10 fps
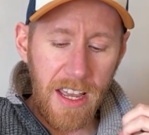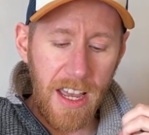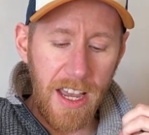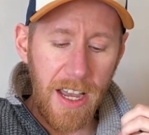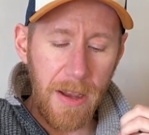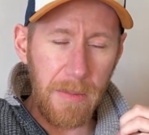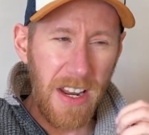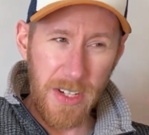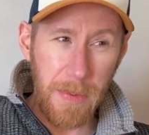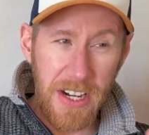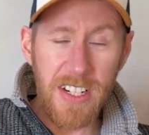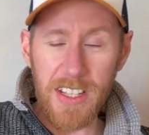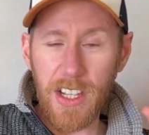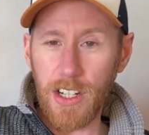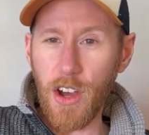especially
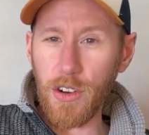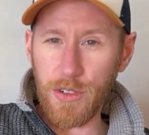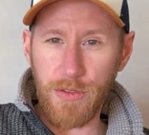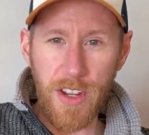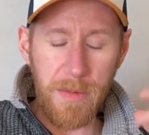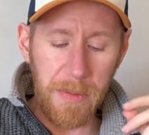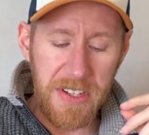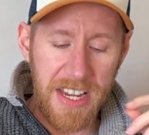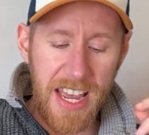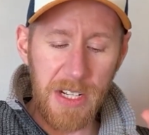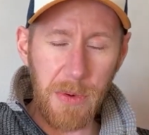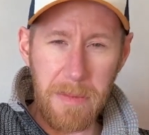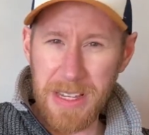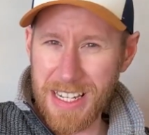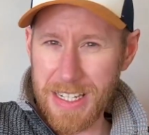the locked room upstairs where
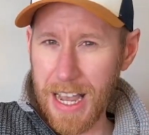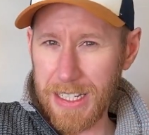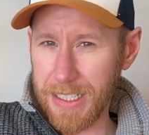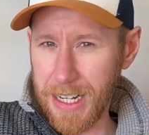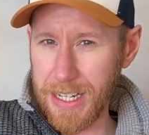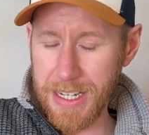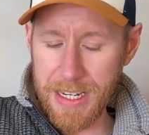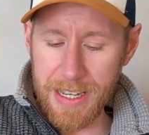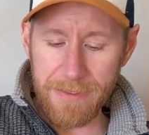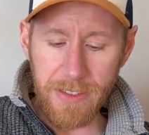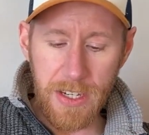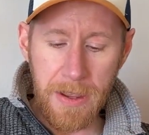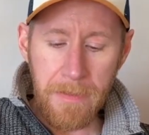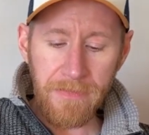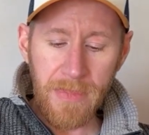Mrs. Allardyce lives.
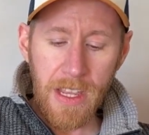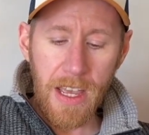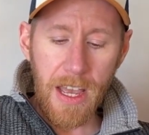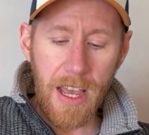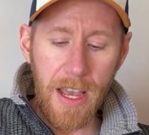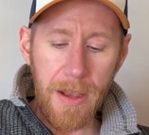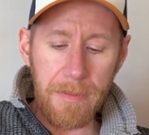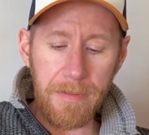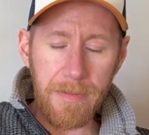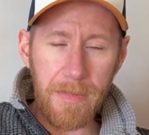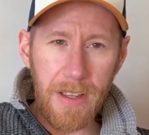That